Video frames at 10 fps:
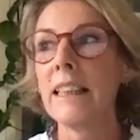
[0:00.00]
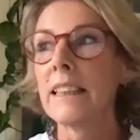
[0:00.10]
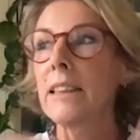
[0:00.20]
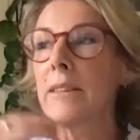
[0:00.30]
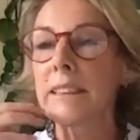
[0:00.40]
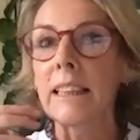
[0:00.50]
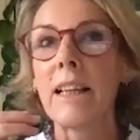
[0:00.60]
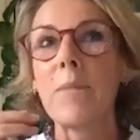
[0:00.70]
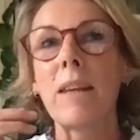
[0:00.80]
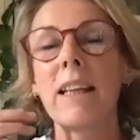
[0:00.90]
So it's,
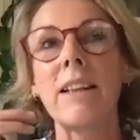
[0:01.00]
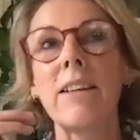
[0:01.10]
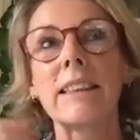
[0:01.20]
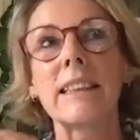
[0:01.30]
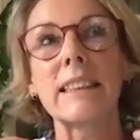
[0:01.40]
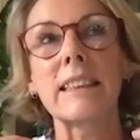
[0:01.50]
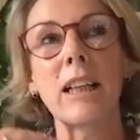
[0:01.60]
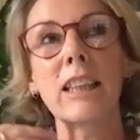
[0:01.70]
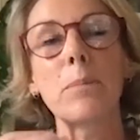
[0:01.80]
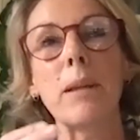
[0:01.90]
you know, it's this, I
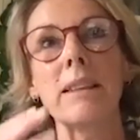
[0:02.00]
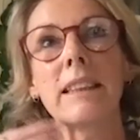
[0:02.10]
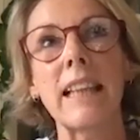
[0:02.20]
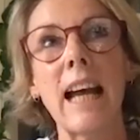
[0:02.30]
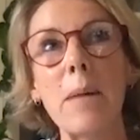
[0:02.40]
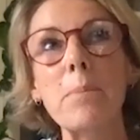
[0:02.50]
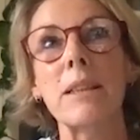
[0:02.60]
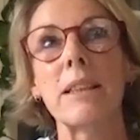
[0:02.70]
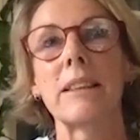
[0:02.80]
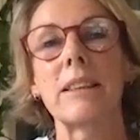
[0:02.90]
suppose, this
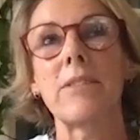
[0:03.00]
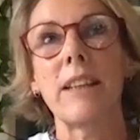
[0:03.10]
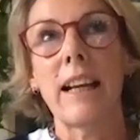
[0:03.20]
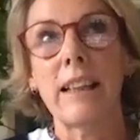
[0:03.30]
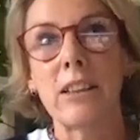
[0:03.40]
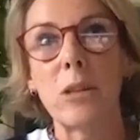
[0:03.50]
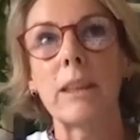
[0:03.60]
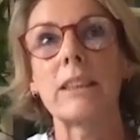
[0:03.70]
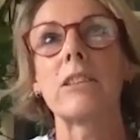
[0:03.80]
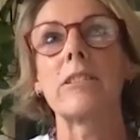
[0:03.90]
absence of the
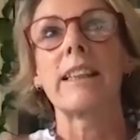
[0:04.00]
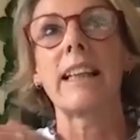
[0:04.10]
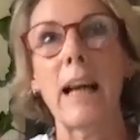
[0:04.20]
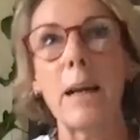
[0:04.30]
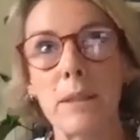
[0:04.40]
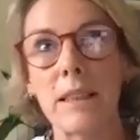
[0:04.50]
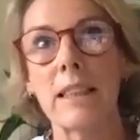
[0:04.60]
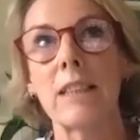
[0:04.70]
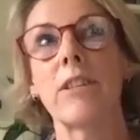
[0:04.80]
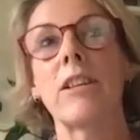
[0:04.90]
economic story, the
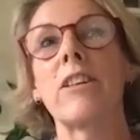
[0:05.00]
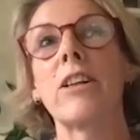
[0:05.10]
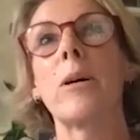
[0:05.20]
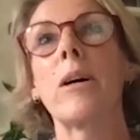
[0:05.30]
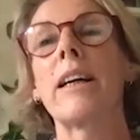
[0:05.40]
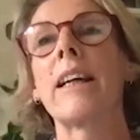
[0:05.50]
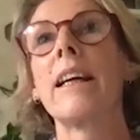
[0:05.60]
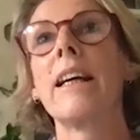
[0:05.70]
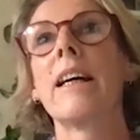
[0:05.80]
absence of ROI,